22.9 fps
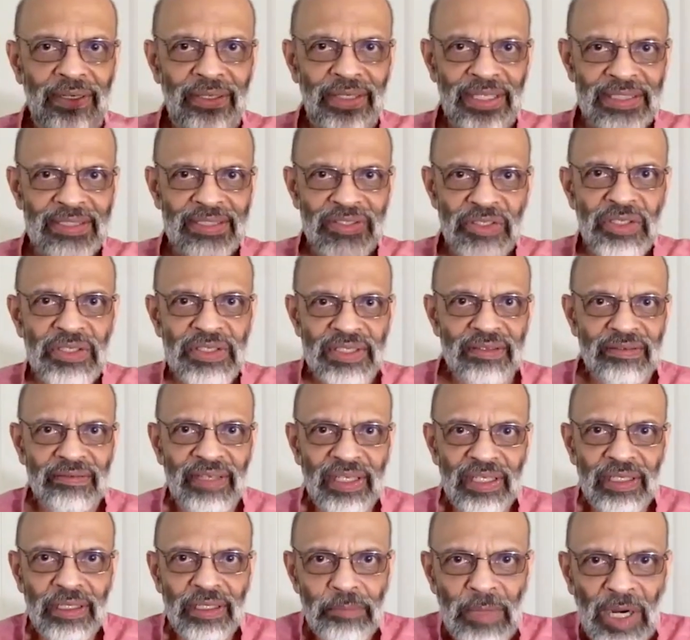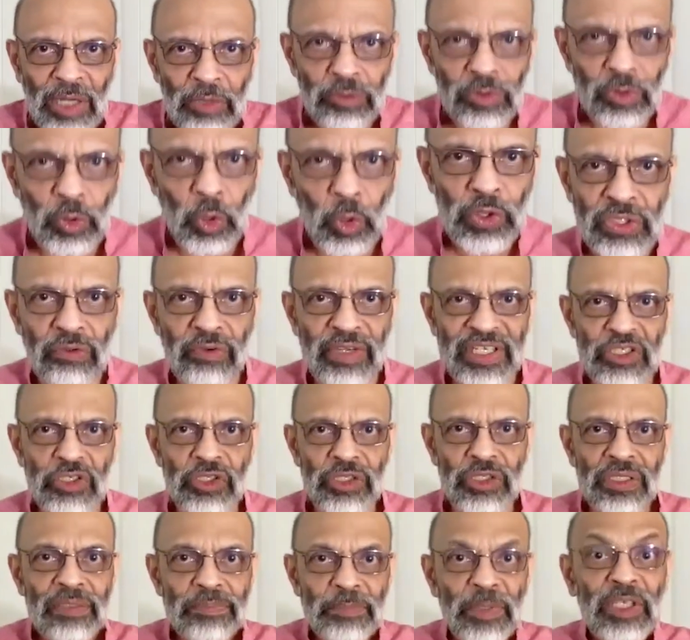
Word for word: Let's just think about those questions